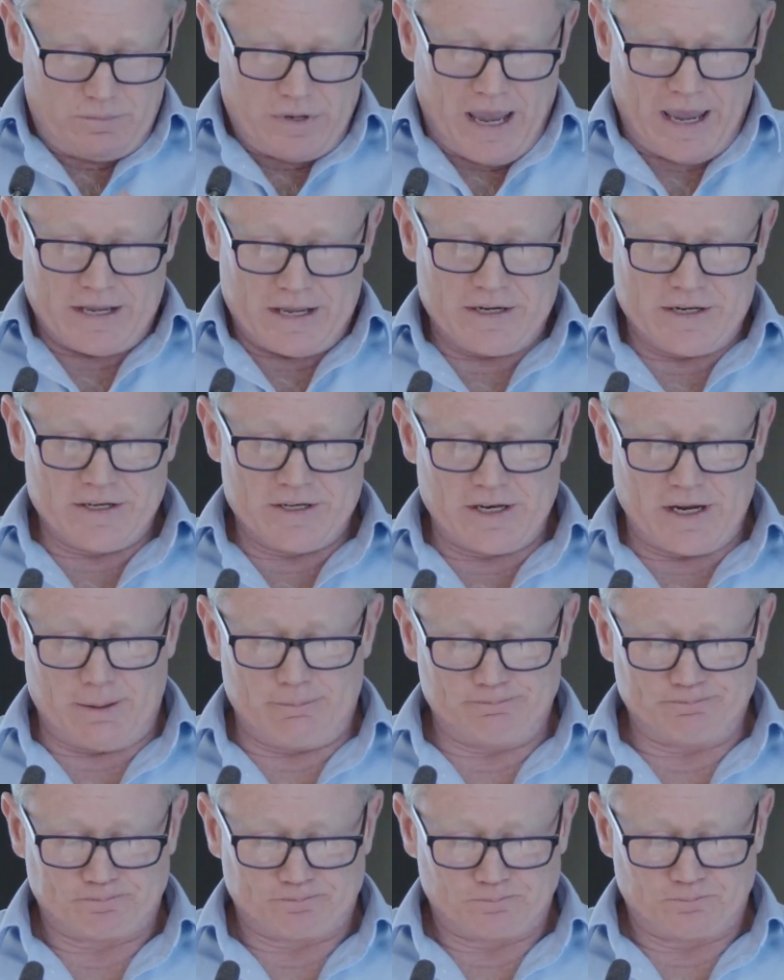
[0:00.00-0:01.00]
and
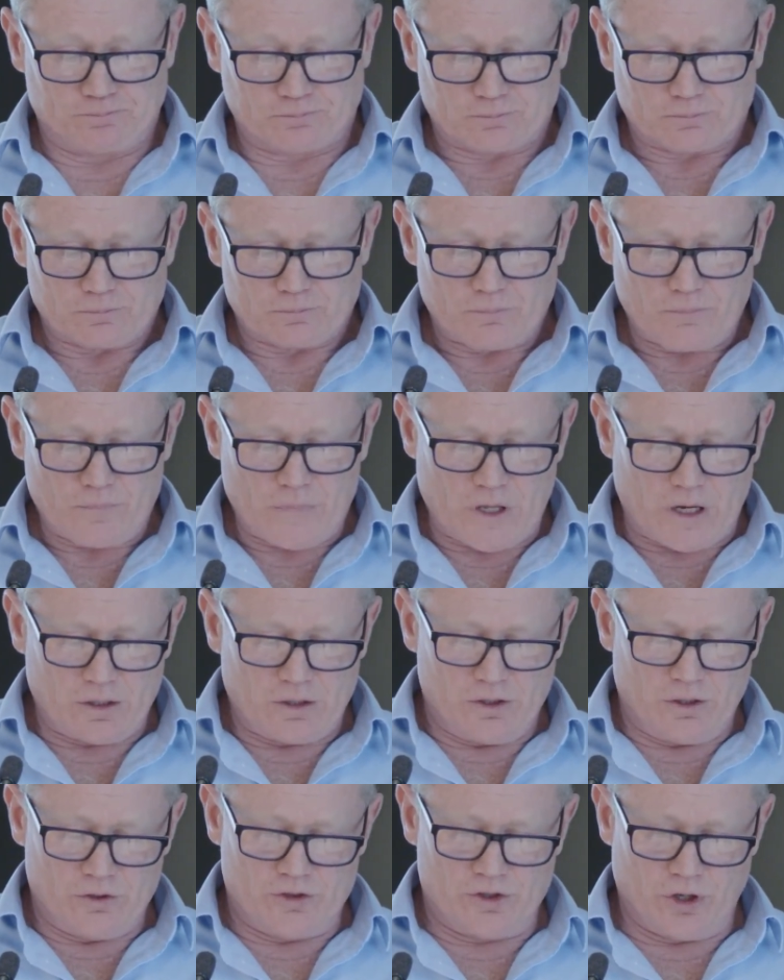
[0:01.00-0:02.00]

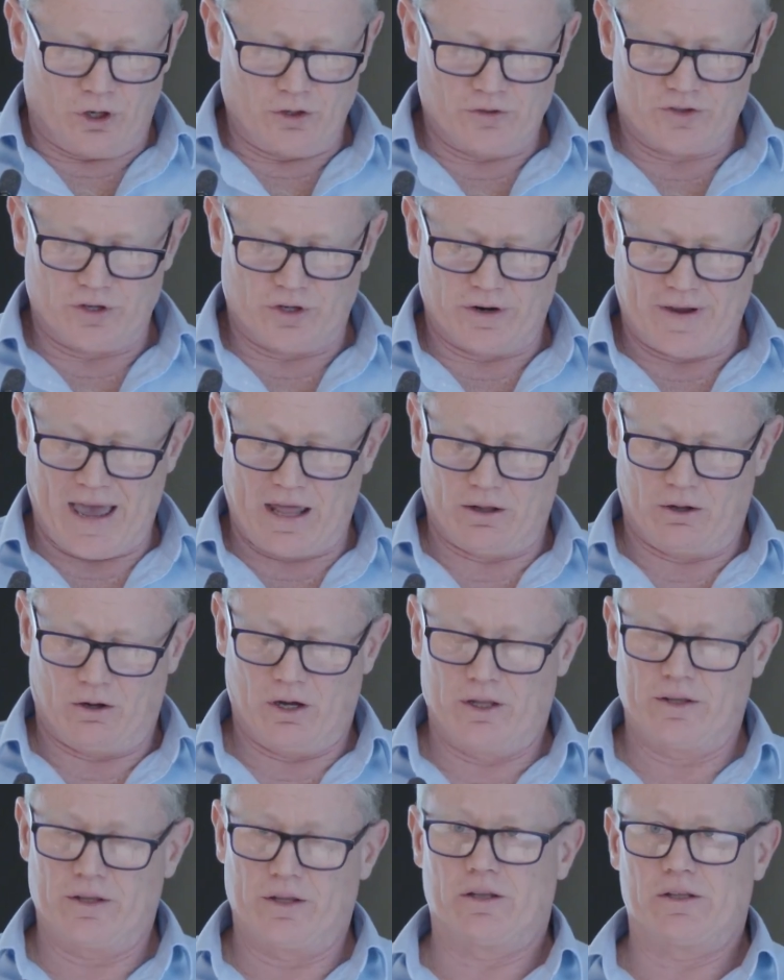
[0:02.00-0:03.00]
John sort of
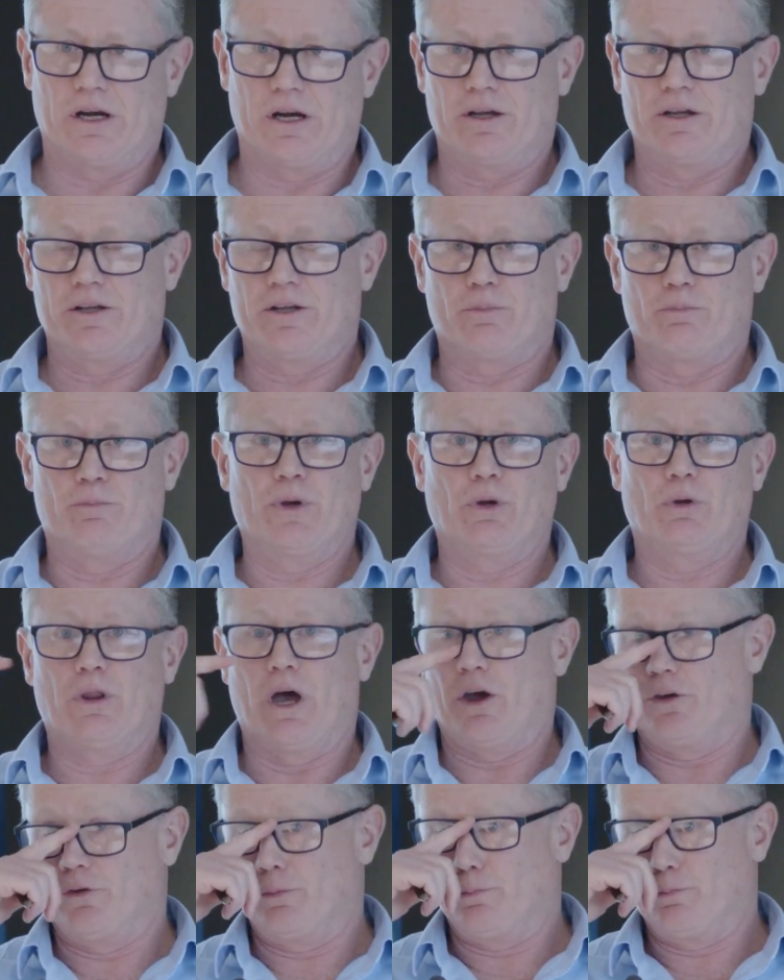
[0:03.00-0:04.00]
outlined that you can build
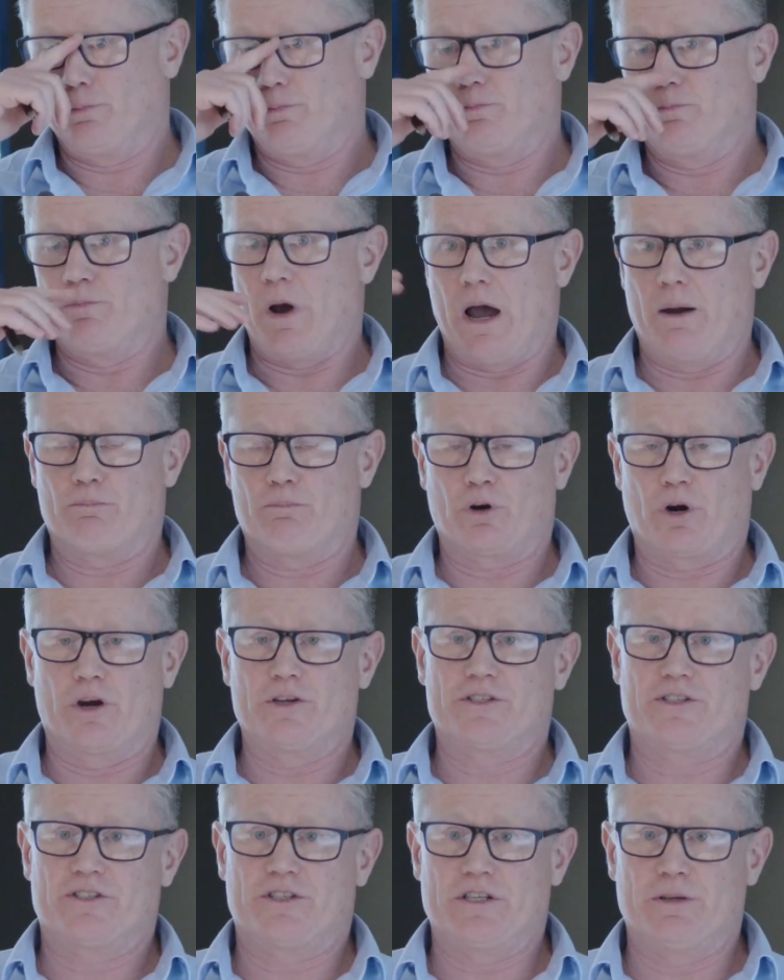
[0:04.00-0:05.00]
those
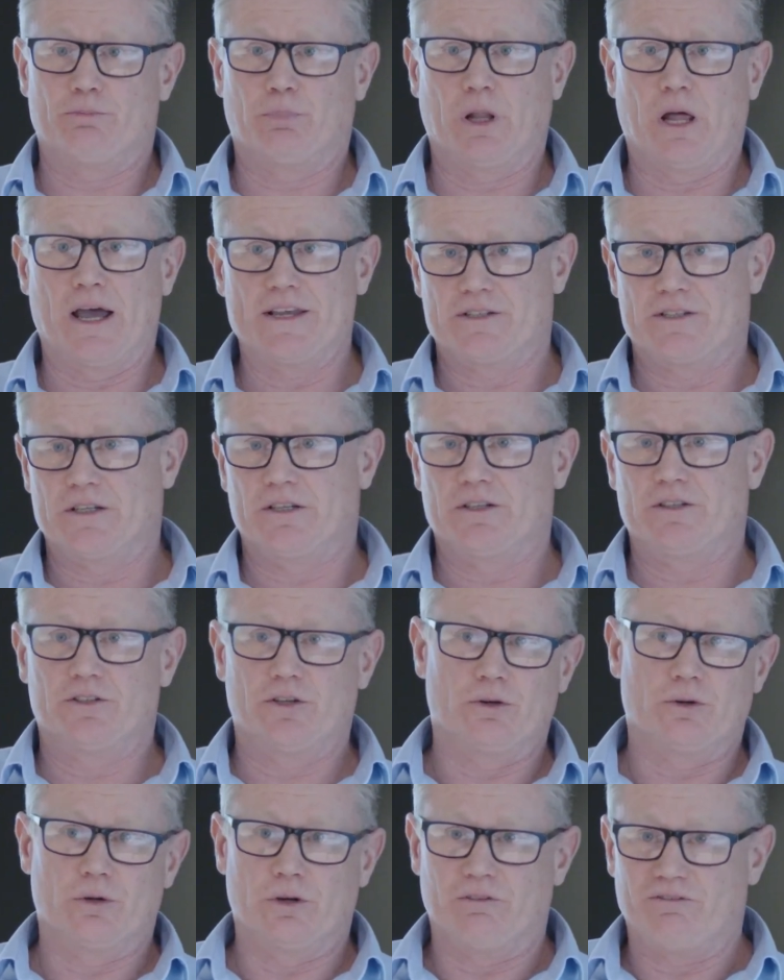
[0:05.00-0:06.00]
processes in place in
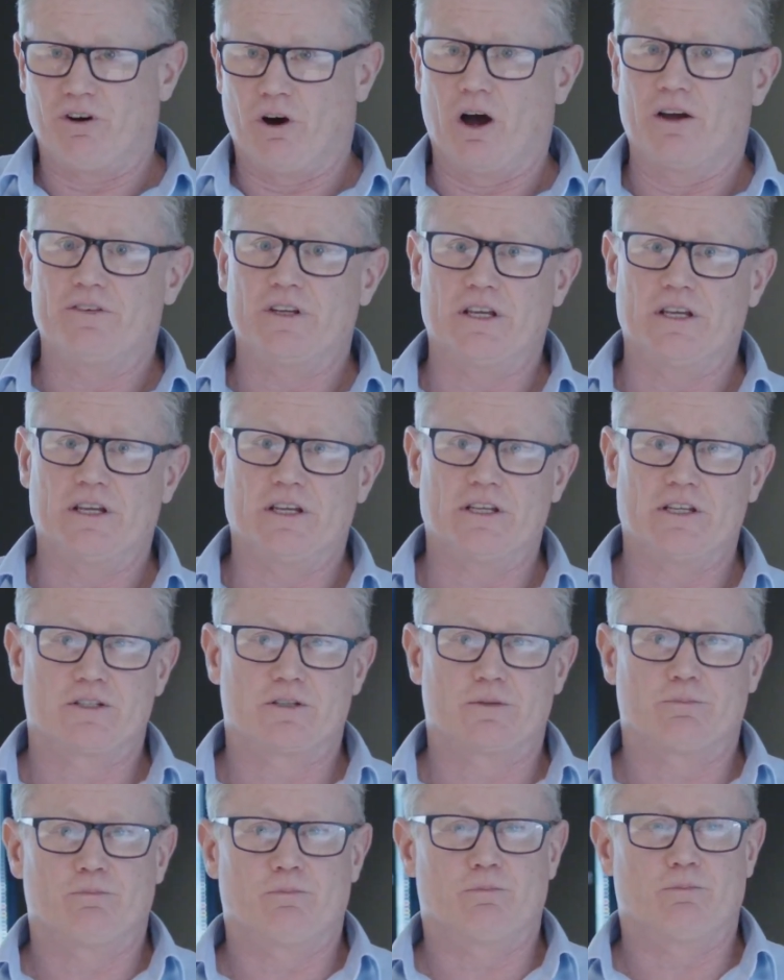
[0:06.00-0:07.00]
2 and 5
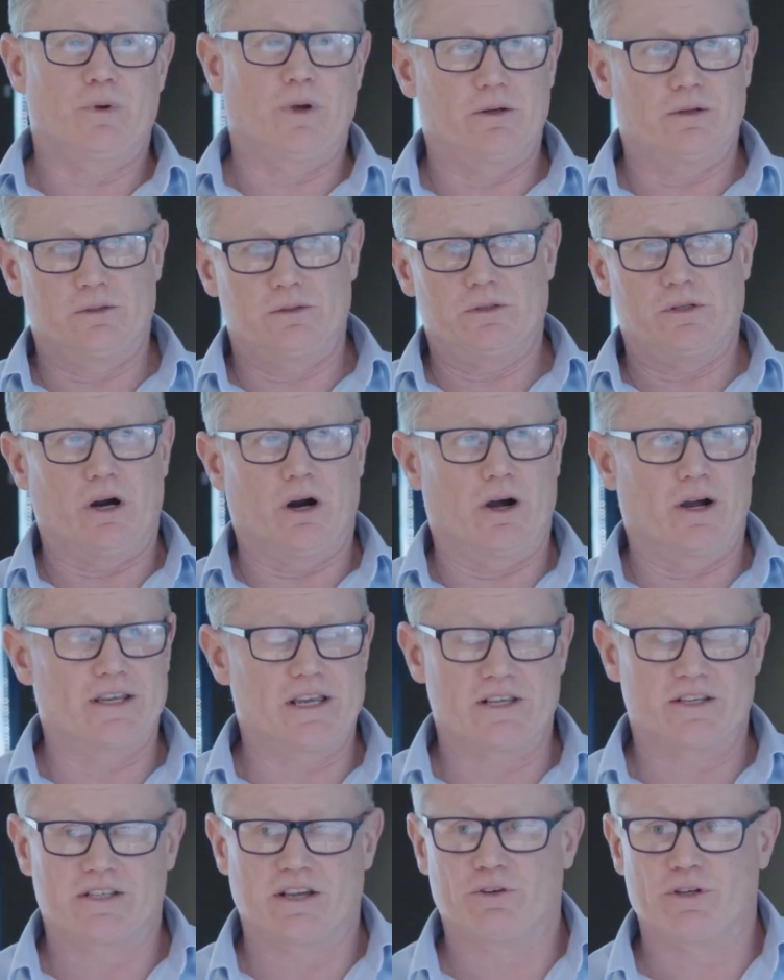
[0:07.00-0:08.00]
years, but I
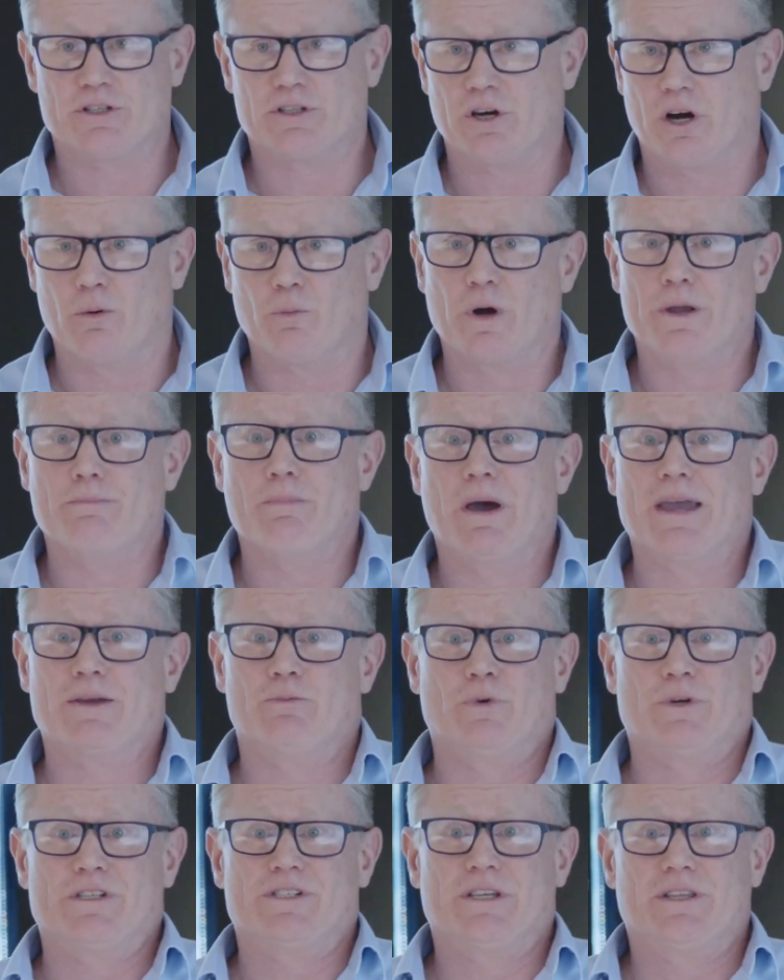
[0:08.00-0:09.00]
guess every time we
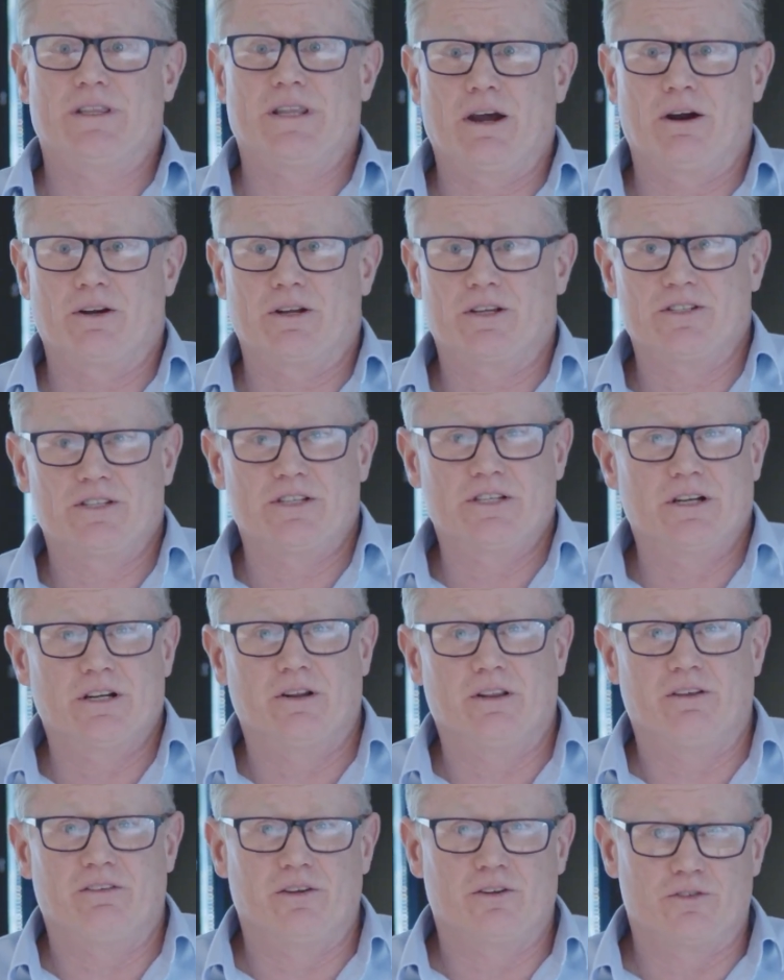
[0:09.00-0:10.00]
meet, we sit there and consider
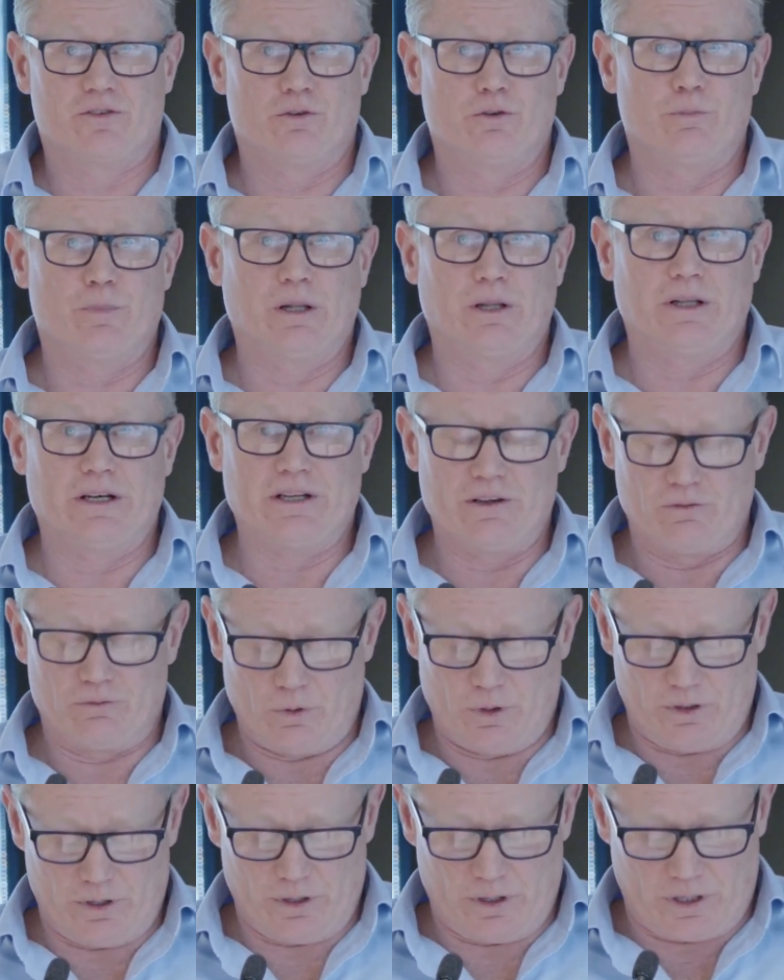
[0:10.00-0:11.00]
the suitability of
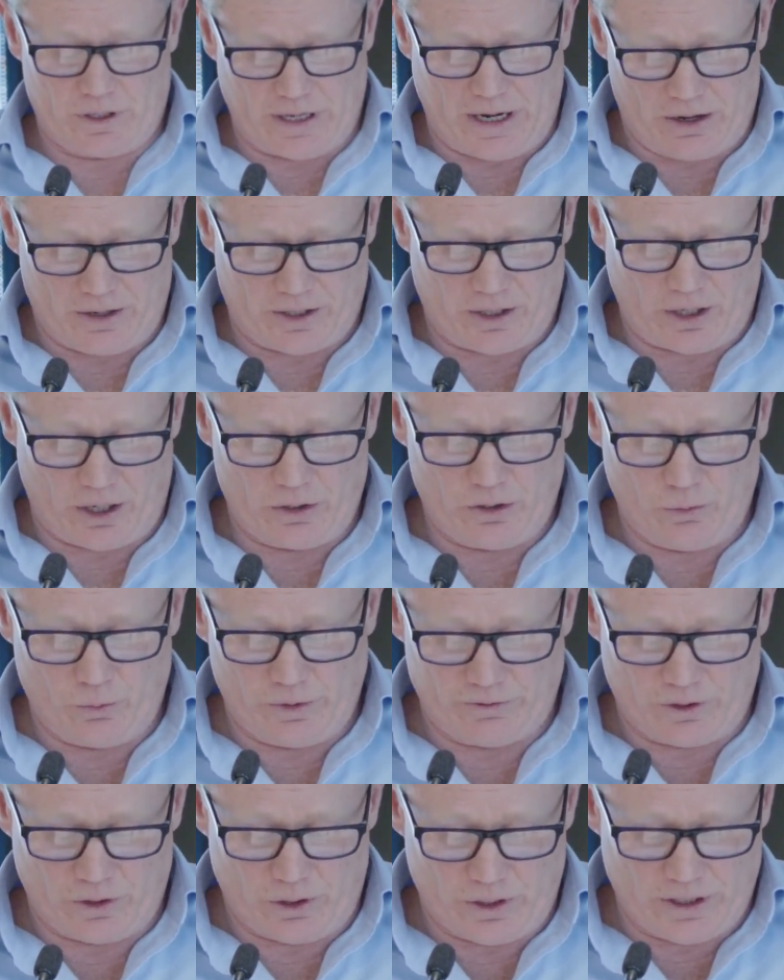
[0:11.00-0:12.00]
what the current code that
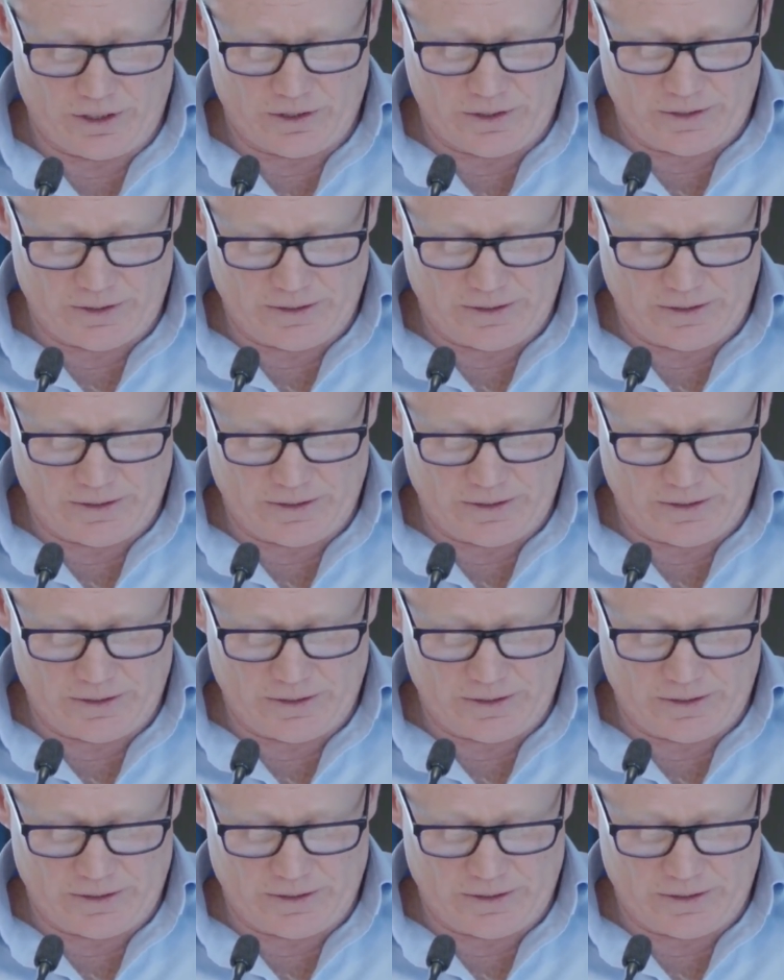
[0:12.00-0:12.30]
we've got is.